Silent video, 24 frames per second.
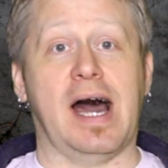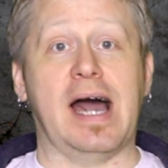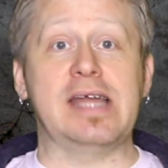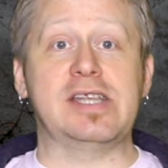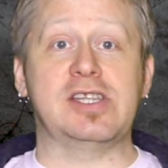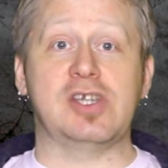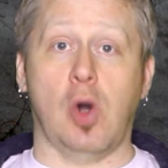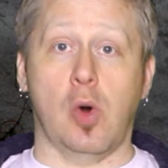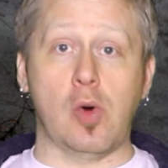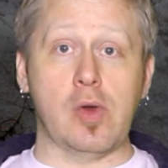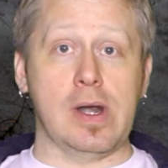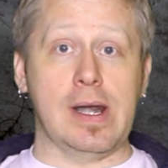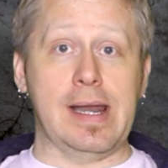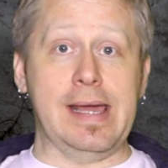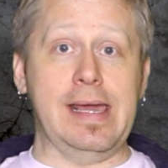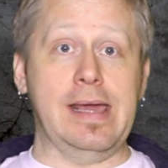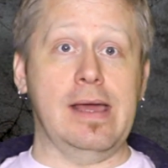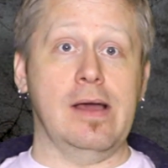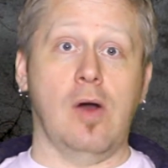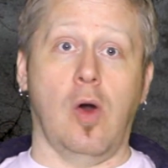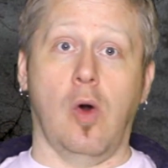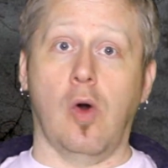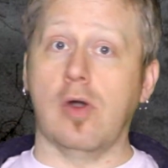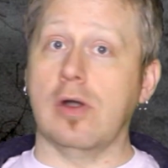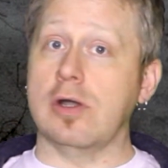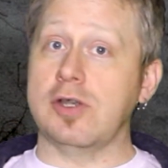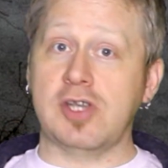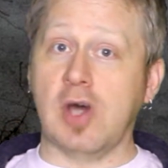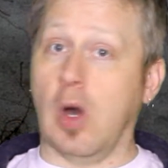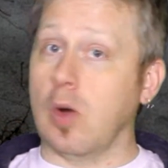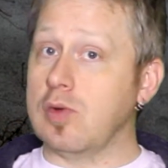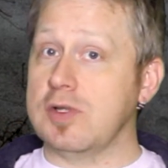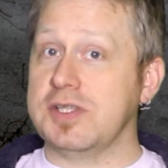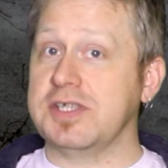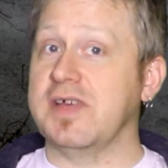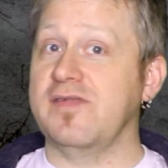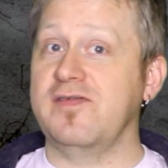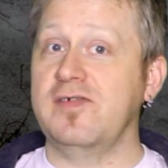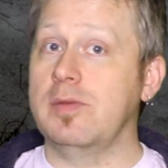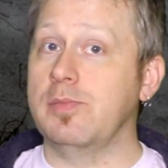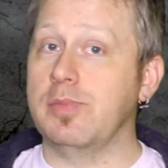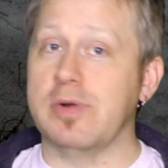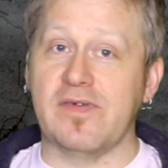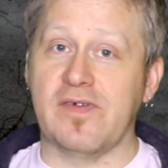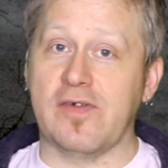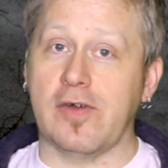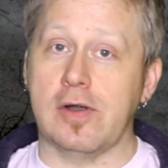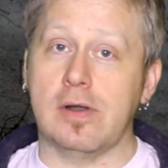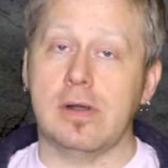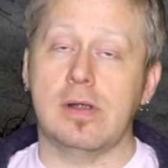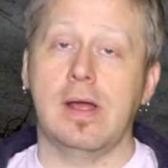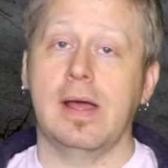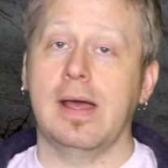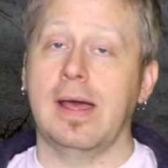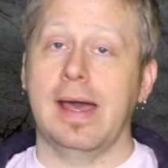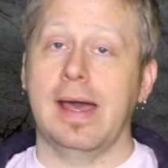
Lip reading: I totally, or totes if you prefer,